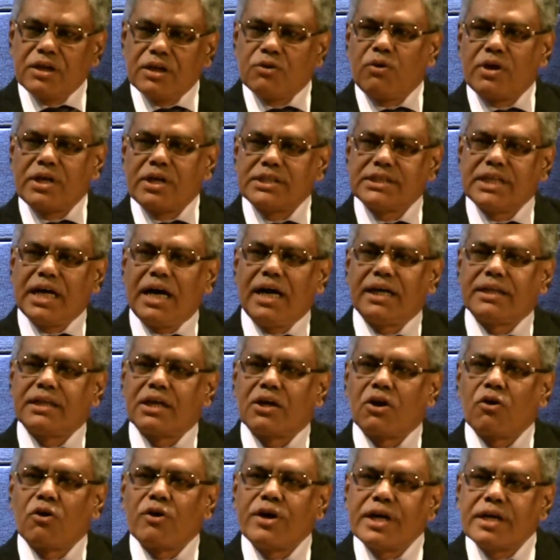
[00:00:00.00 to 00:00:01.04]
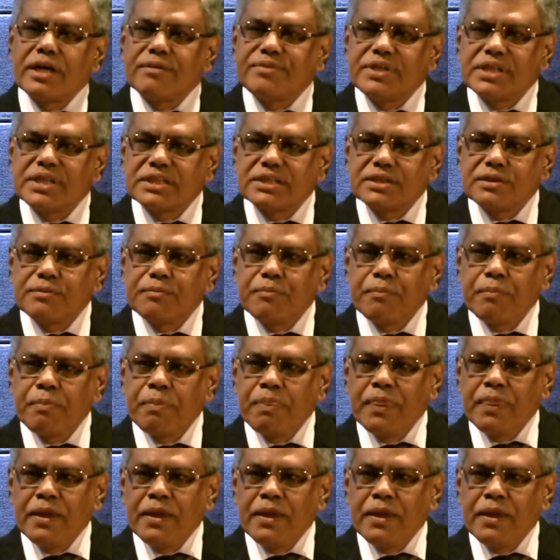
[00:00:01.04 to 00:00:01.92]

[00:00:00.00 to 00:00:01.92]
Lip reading: then what is the other alternative things?